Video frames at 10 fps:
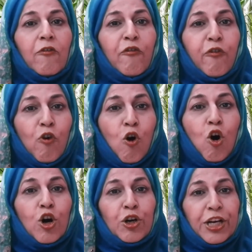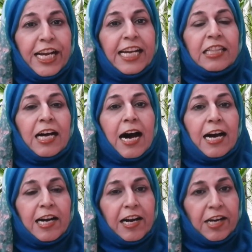4 teeth
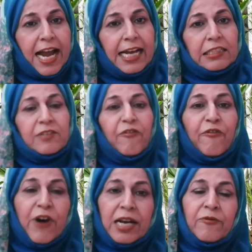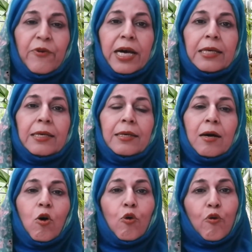are attached, one
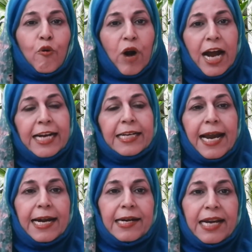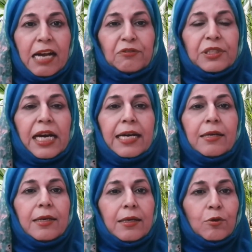on right and left
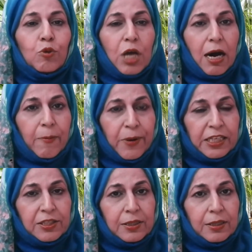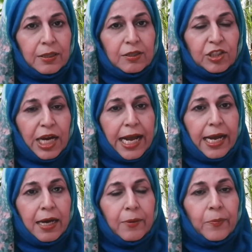side to the upper
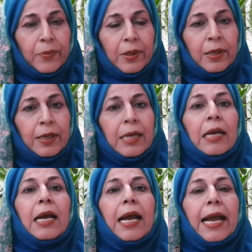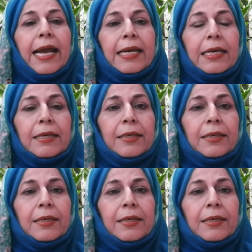Sanayia and